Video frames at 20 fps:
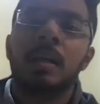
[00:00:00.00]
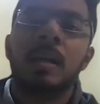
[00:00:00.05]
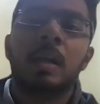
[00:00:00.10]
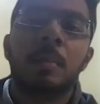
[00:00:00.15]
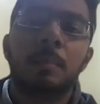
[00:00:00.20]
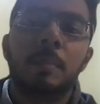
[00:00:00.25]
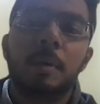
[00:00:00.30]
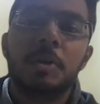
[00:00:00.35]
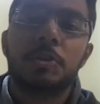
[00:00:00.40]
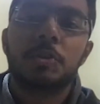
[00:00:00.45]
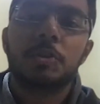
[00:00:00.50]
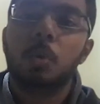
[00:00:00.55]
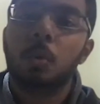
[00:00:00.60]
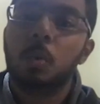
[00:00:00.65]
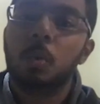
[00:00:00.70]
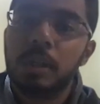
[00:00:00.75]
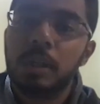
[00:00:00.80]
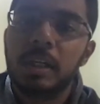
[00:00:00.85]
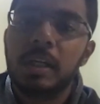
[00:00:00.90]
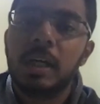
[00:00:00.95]
number should
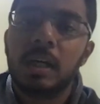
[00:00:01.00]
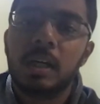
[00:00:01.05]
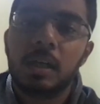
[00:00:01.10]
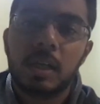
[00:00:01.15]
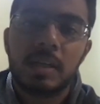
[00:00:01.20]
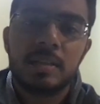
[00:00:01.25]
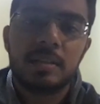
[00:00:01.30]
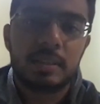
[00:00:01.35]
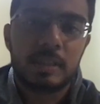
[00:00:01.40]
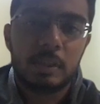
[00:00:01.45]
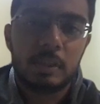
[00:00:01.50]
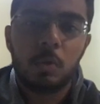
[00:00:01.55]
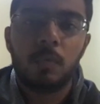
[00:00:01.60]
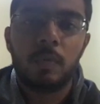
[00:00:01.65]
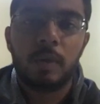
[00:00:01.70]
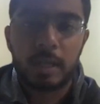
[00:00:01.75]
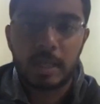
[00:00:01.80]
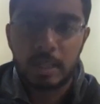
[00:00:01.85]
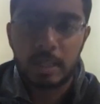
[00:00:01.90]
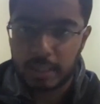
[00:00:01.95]
only contain 0,
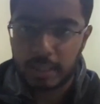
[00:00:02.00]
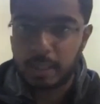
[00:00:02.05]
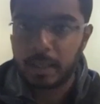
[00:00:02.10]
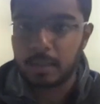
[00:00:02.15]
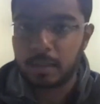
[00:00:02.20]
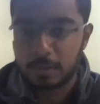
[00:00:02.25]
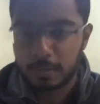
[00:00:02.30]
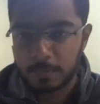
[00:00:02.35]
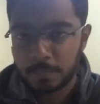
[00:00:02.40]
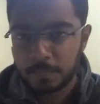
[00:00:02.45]
1, and 8.